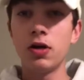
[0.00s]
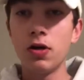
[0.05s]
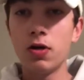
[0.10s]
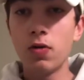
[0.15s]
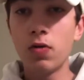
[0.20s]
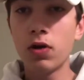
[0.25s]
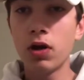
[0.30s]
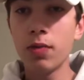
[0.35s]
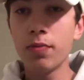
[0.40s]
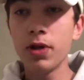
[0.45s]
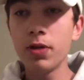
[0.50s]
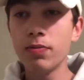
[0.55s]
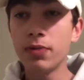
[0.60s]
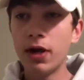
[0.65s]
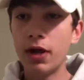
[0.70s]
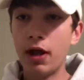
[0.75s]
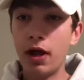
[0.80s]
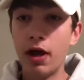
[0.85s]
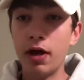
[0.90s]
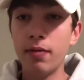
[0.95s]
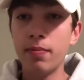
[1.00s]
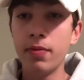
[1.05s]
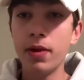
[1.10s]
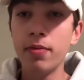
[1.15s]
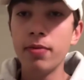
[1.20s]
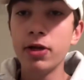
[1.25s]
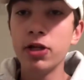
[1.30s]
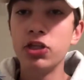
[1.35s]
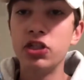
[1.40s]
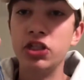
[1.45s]
What I mean by that,
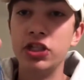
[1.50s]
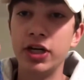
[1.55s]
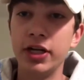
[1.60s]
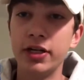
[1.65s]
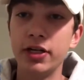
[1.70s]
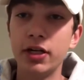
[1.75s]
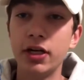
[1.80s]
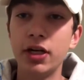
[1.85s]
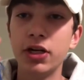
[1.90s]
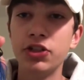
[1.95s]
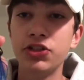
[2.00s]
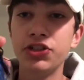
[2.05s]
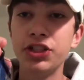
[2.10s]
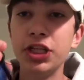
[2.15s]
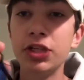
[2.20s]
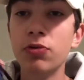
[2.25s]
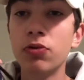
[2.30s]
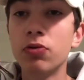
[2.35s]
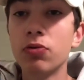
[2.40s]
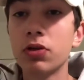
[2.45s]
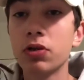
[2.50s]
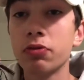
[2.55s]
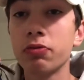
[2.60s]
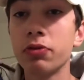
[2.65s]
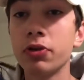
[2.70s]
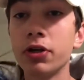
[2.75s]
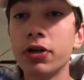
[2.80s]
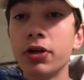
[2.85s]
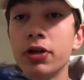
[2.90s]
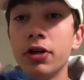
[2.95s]
maybe a jig. A jig will work
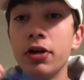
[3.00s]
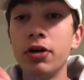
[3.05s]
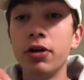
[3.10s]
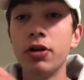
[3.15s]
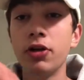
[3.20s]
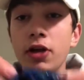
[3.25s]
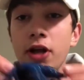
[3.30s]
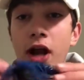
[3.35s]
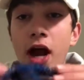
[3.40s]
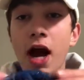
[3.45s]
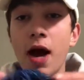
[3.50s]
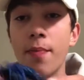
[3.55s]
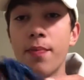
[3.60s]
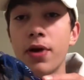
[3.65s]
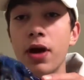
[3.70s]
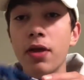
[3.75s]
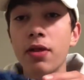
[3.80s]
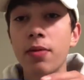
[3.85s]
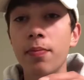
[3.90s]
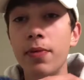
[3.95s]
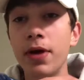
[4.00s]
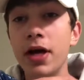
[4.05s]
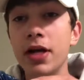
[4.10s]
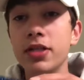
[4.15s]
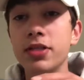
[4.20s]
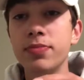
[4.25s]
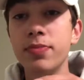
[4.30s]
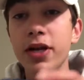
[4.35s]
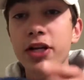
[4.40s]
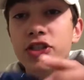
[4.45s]
really good. You can hop it on the
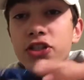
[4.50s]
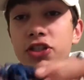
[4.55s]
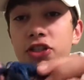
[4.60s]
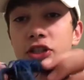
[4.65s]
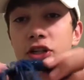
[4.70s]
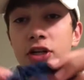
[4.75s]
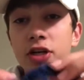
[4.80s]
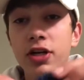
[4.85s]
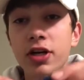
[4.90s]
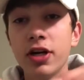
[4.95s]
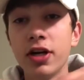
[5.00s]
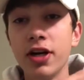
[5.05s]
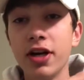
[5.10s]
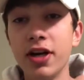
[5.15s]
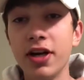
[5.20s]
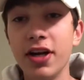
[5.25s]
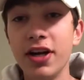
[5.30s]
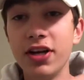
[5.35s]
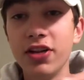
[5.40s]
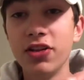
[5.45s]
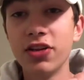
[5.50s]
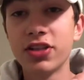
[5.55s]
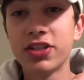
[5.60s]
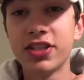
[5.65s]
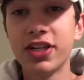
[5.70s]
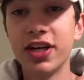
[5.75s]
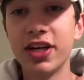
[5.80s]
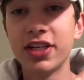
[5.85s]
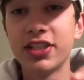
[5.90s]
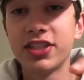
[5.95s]
beds. Make sure it
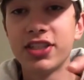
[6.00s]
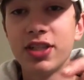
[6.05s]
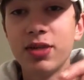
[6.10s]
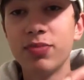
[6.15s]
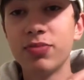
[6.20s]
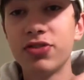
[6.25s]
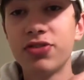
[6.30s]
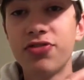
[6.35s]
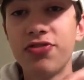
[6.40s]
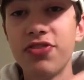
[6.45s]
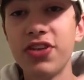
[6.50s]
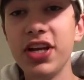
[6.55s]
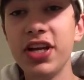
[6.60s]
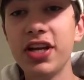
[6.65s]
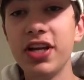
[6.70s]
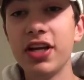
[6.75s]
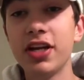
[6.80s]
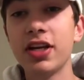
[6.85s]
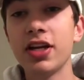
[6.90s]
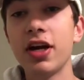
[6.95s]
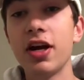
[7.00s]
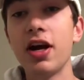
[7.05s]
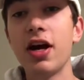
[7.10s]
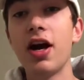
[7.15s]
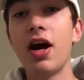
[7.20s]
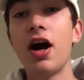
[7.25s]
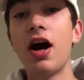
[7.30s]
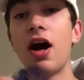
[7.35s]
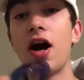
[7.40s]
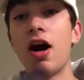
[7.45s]
looks like something's feeding
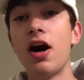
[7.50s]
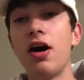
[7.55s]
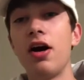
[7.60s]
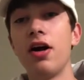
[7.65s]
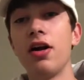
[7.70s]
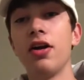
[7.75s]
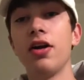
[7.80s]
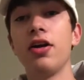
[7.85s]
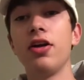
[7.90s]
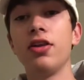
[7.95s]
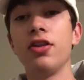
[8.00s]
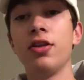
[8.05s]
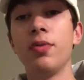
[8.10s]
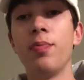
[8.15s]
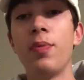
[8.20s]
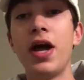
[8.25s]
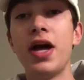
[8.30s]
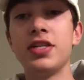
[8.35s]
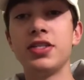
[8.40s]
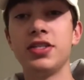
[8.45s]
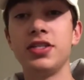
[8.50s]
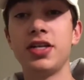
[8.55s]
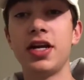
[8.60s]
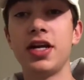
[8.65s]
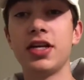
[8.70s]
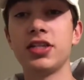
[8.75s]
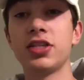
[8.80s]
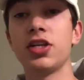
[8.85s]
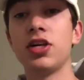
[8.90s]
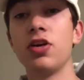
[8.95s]
on the bass
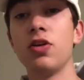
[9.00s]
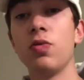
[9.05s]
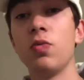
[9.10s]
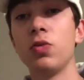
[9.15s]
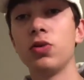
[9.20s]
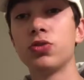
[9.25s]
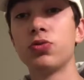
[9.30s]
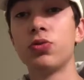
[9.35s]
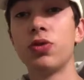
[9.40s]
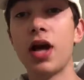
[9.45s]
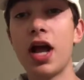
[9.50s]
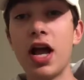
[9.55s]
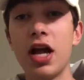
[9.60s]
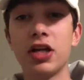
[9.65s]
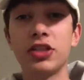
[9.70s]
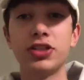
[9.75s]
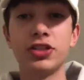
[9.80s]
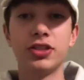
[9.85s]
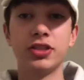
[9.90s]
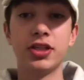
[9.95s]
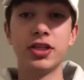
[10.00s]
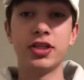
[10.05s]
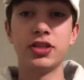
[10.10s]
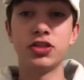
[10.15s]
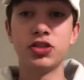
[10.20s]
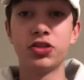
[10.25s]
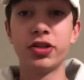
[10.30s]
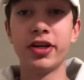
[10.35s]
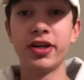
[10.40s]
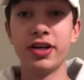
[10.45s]
eggs, which will actually like
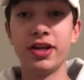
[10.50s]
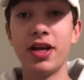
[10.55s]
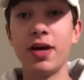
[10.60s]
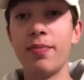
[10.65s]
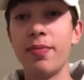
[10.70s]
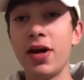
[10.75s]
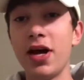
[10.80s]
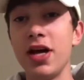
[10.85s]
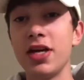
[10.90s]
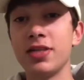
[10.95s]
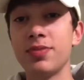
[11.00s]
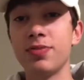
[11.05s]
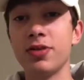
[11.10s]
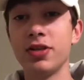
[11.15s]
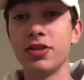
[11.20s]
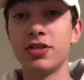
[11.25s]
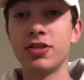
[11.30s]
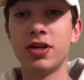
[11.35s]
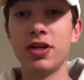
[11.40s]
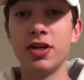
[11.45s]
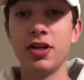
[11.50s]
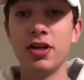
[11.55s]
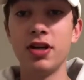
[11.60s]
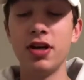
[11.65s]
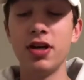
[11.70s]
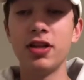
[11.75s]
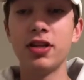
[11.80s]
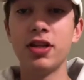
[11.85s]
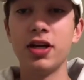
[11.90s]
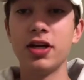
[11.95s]
trigger that bass because
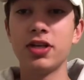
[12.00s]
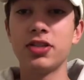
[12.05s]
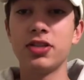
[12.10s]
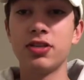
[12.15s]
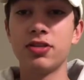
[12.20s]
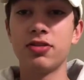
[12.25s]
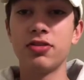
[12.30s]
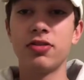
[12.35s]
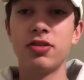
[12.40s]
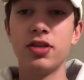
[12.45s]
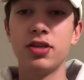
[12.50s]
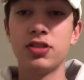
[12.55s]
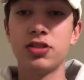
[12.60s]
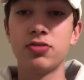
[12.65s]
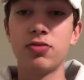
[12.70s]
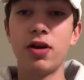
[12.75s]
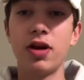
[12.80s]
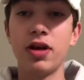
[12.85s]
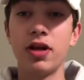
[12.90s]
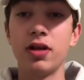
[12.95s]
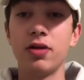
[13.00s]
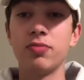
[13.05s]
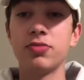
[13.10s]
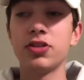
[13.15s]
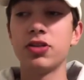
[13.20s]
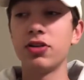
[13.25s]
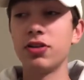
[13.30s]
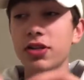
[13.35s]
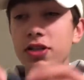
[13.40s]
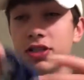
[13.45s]
it thinks it's threatening them.
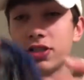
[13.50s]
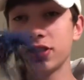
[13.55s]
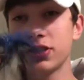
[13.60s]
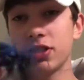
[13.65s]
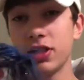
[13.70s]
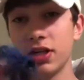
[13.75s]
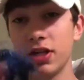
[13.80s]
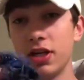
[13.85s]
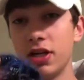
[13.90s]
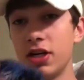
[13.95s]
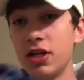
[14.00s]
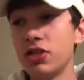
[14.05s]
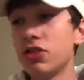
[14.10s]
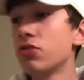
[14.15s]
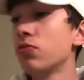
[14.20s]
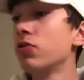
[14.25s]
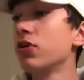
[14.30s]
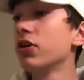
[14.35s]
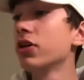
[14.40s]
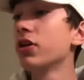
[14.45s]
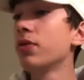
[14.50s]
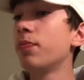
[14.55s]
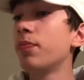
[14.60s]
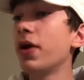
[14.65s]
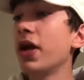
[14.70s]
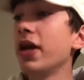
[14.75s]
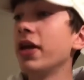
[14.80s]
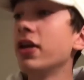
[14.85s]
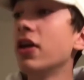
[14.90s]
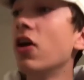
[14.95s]
So this is a really good
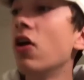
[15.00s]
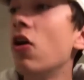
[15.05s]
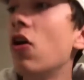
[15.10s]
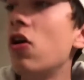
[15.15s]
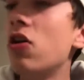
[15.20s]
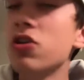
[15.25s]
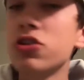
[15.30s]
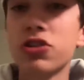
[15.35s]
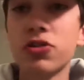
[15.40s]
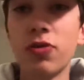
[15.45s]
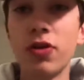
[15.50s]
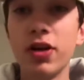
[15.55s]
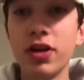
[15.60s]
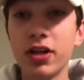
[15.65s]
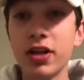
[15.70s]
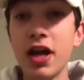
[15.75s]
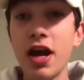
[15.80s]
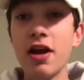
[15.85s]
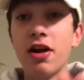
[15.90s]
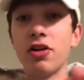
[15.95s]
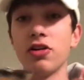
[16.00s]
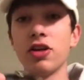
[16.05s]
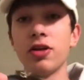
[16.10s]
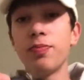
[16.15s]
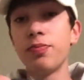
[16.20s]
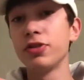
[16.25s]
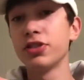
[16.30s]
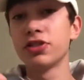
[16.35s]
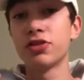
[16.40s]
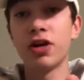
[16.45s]
bait. Also, and again, a
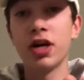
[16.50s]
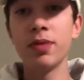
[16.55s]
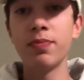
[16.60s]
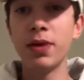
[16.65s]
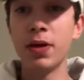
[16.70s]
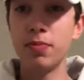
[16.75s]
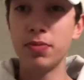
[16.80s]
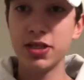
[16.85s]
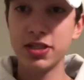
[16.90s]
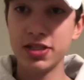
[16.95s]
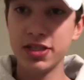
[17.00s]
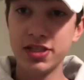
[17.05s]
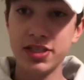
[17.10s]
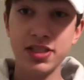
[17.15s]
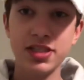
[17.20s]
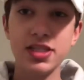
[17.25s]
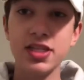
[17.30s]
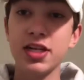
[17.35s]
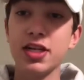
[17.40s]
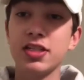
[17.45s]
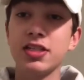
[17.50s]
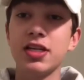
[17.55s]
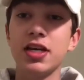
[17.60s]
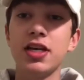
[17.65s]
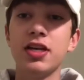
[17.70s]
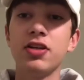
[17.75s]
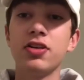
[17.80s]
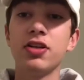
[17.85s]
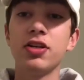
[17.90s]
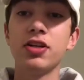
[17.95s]
lipless crankbait because it sinks
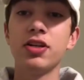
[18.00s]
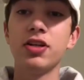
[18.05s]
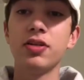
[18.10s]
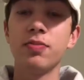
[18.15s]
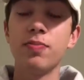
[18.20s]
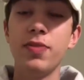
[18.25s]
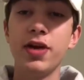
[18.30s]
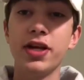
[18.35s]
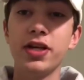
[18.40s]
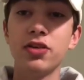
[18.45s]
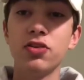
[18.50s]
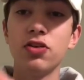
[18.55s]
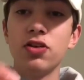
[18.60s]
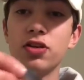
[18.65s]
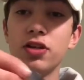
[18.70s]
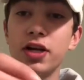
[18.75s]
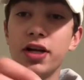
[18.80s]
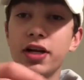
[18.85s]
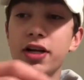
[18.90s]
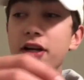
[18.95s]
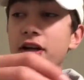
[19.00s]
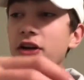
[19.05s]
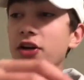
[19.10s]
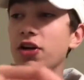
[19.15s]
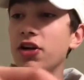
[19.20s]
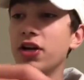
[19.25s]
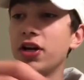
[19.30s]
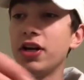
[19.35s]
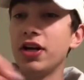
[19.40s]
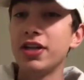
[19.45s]
and you can make it look like
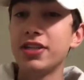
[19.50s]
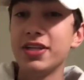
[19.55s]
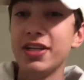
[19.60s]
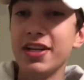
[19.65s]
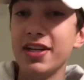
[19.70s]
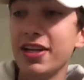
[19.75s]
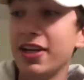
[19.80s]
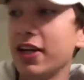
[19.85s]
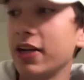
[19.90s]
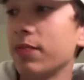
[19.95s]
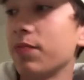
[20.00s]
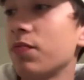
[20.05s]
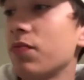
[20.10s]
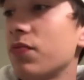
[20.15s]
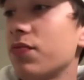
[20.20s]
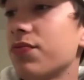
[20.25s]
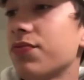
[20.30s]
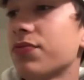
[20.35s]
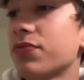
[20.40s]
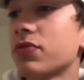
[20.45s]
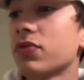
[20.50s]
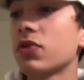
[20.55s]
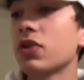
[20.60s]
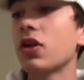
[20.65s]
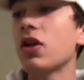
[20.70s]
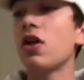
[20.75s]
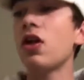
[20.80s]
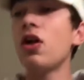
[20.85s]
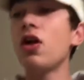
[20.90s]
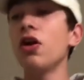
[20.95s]
it's eating.
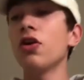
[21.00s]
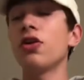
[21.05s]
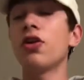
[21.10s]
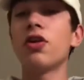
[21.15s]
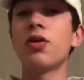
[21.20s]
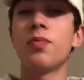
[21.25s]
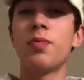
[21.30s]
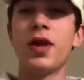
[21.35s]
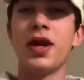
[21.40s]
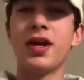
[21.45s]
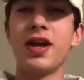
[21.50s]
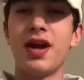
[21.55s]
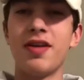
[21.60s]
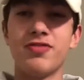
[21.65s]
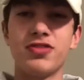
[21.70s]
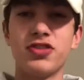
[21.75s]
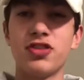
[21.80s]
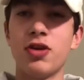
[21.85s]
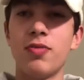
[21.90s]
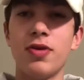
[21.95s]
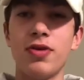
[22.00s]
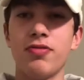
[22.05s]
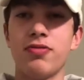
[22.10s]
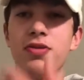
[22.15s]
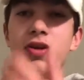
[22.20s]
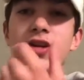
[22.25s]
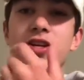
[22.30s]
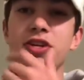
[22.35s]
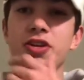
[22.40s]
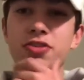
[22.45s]
Another bait I saw my
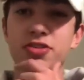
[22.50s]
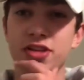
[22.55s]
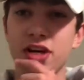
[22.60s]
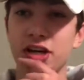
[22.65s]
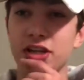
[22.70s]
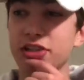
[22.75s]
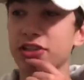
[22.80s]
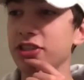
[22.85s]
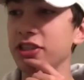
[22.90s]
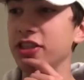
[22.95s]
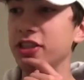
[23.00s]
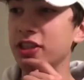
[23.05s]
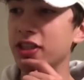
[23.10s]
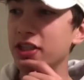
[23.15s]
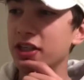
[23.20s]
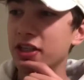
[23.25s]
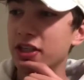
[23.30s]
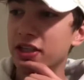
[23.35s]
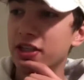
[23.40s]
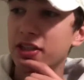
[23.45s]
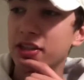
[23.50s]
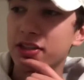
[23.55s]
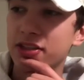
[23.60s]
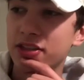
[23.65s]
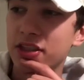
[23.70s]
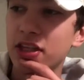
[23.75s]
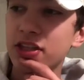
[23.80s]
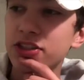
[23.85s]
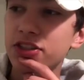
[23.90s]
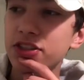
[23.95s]
friend use actually
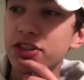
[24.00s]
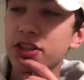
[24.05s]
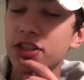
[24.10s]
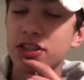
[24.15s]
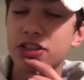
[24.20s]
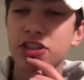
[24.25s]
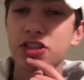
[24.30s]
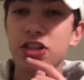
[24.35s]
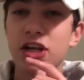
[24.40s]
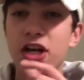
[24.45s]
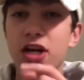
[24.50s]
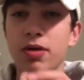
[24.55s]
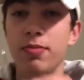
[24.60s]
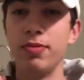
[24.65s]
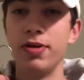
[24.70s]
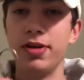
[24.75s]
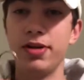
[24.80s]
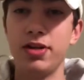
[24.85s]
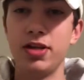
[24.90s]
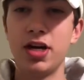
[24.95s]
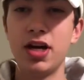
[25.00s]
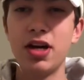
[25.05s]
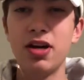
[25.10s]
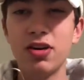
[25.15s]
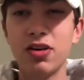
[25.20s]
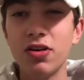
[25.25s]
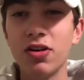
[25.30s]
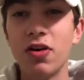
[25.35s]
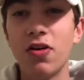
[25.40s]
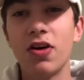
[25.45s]
a chatterbait. I
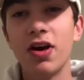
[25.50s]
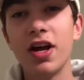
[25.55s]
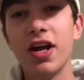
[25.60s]
don't know.